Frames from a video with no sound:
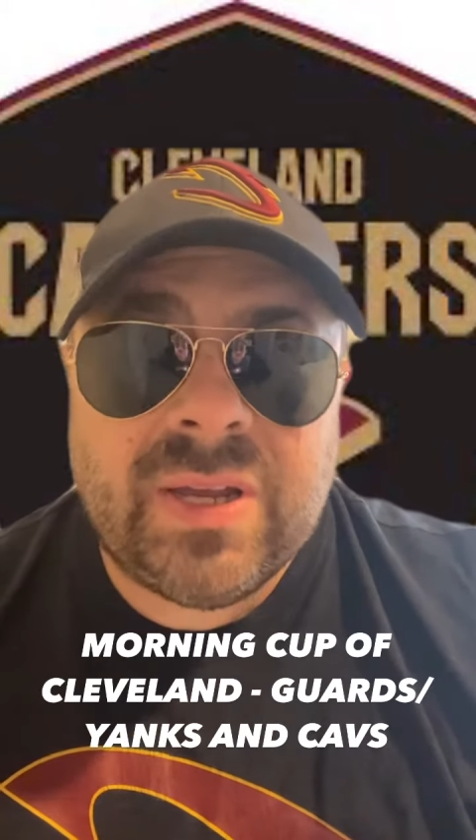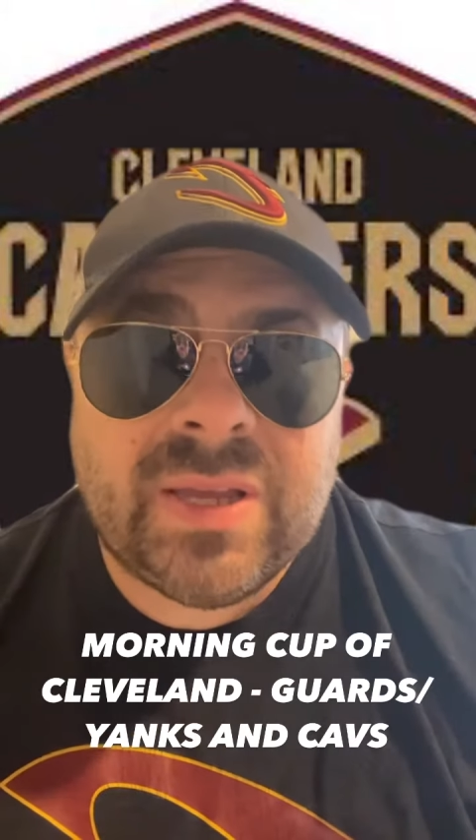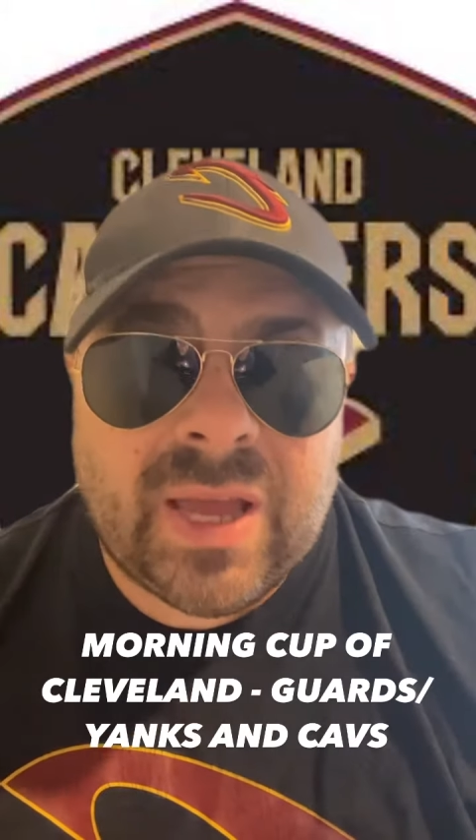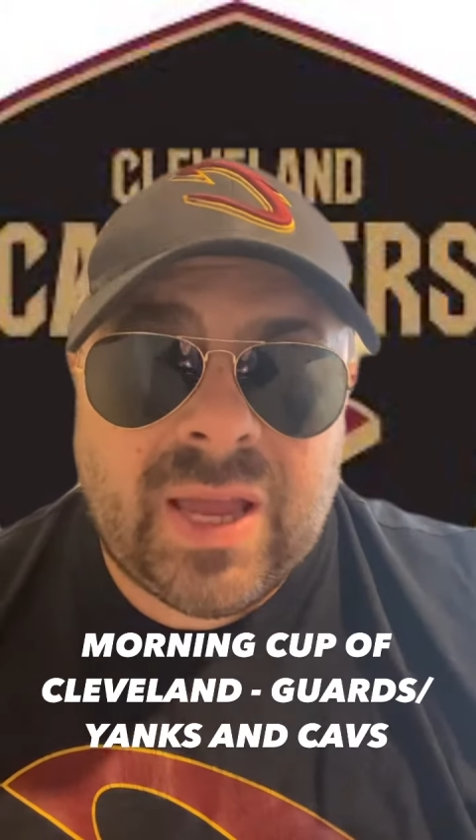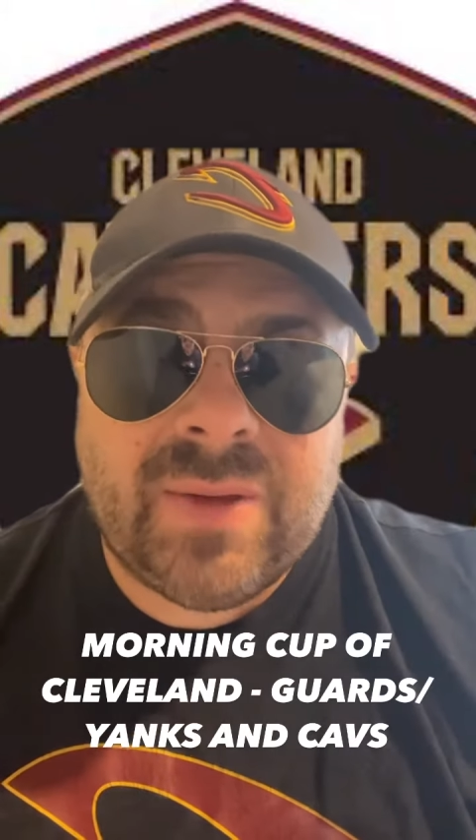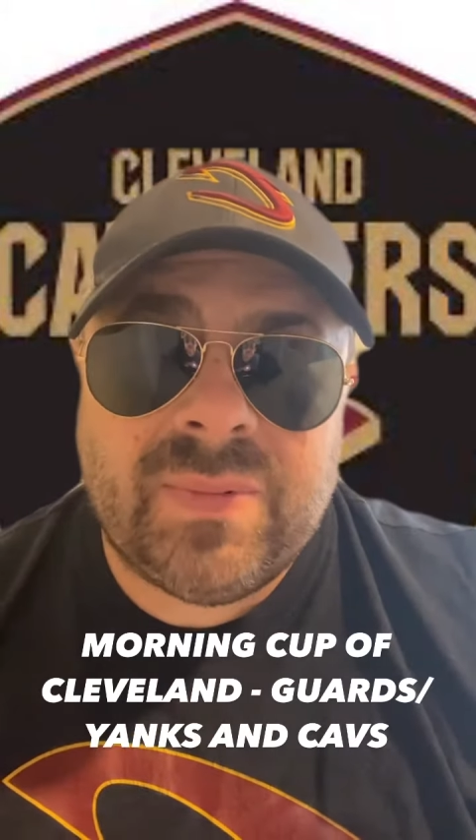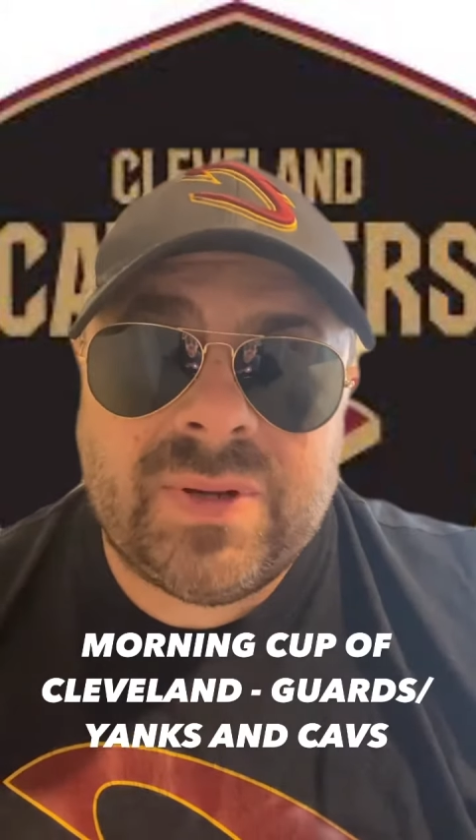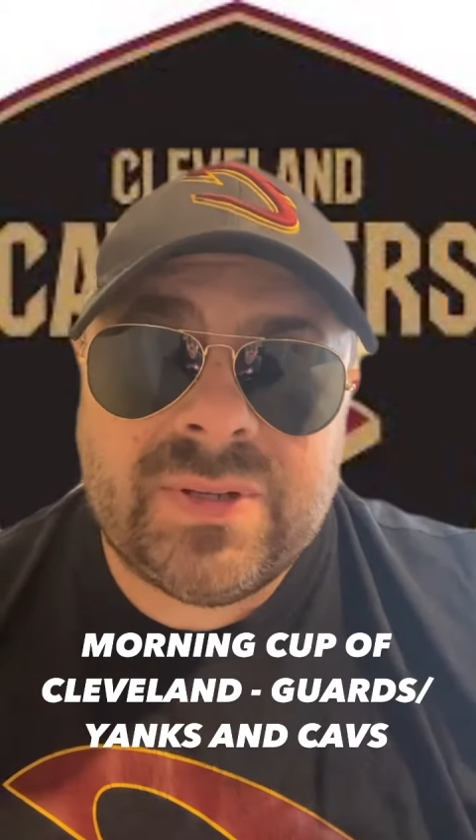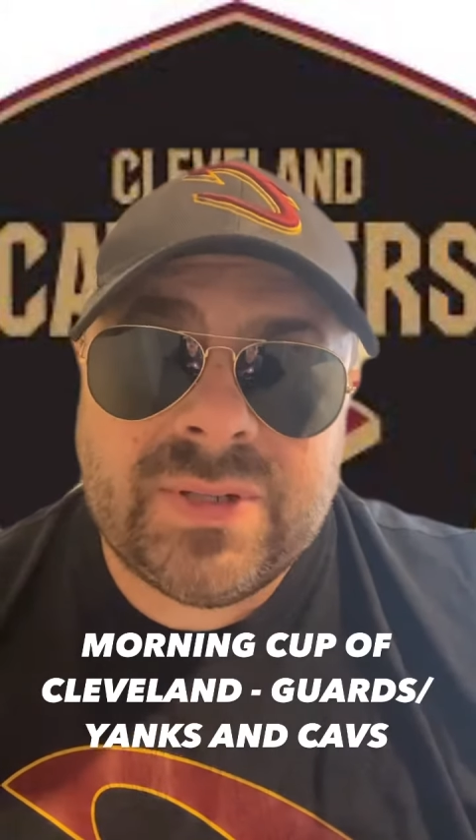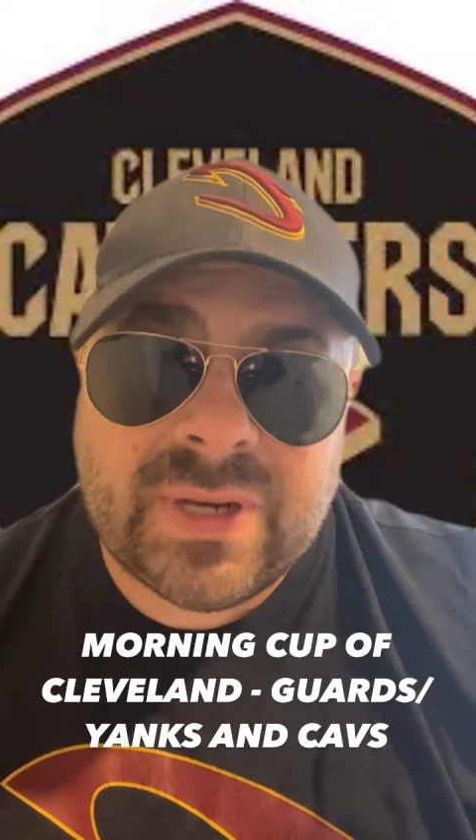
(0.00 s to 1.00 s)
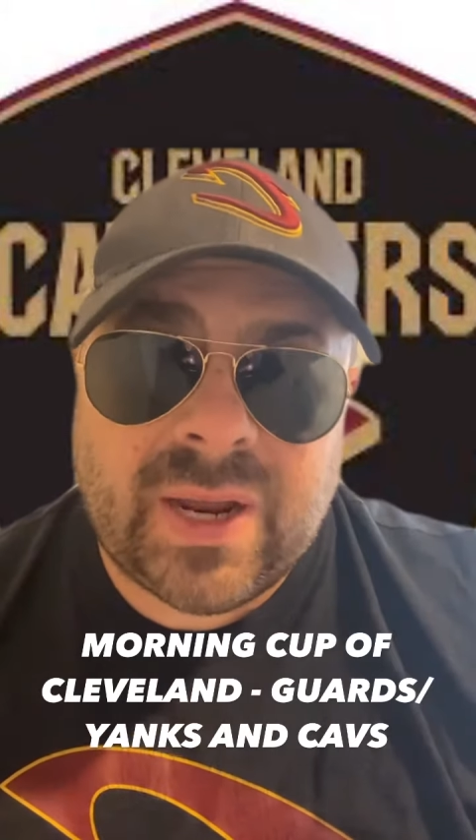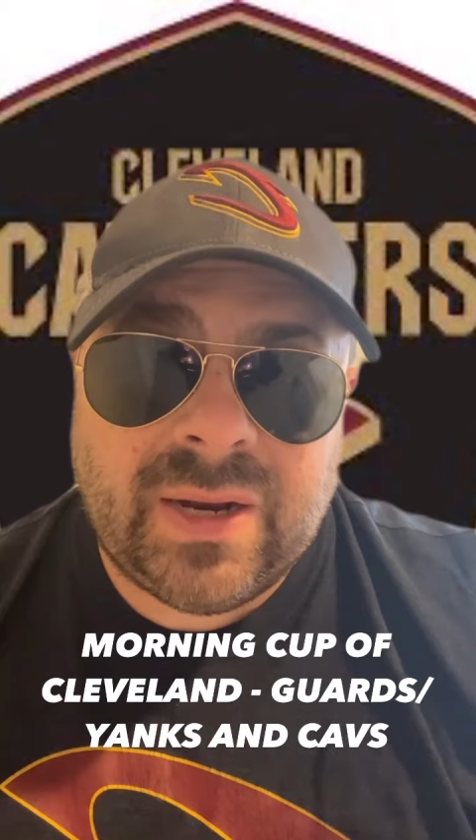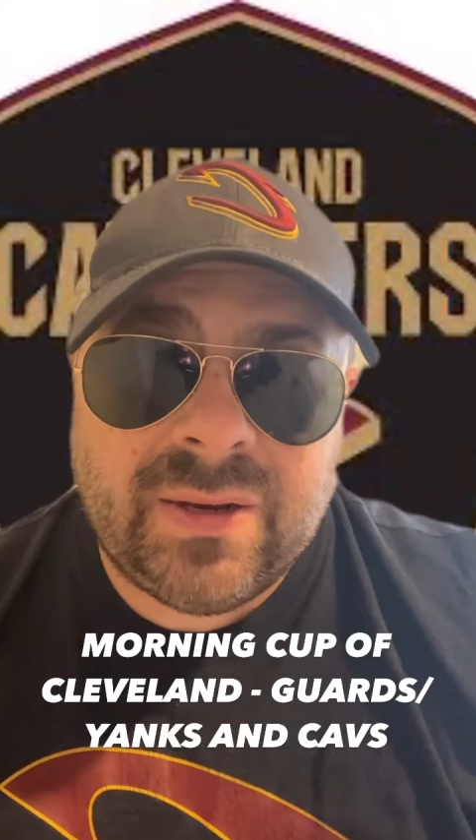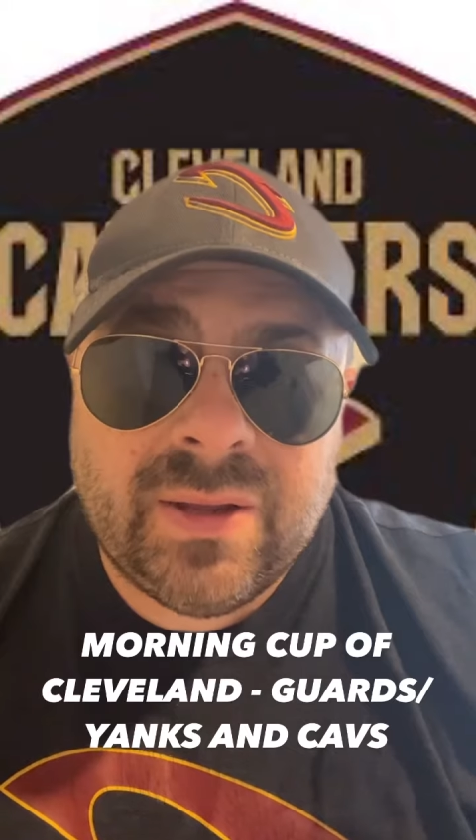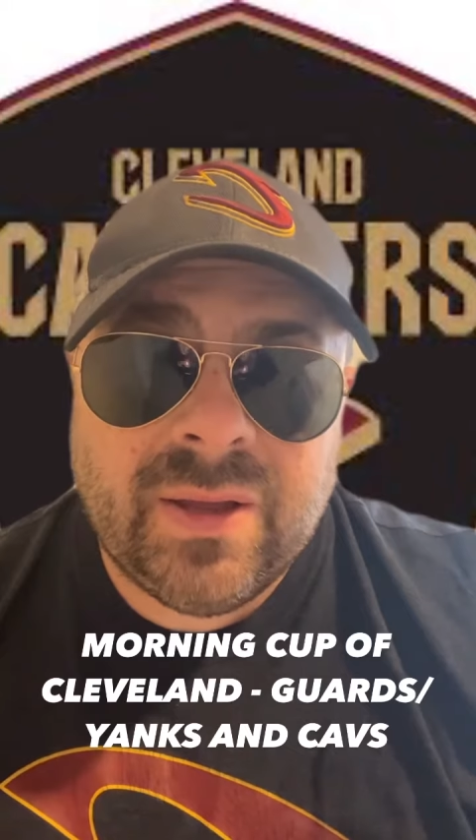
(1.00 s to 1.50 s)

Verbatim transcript: game tonight